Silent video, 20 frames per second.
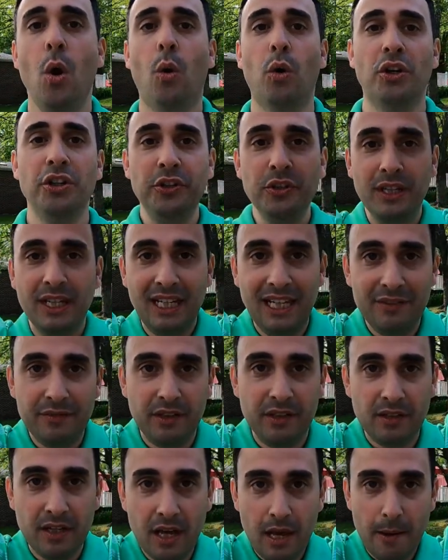or you could
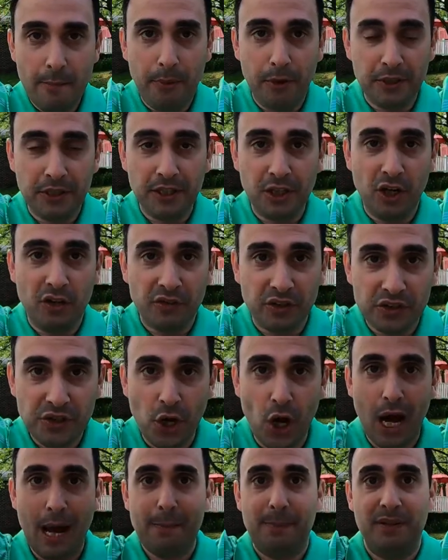even put it over
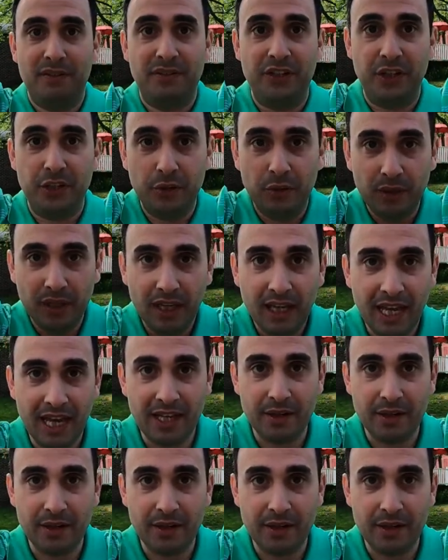top of you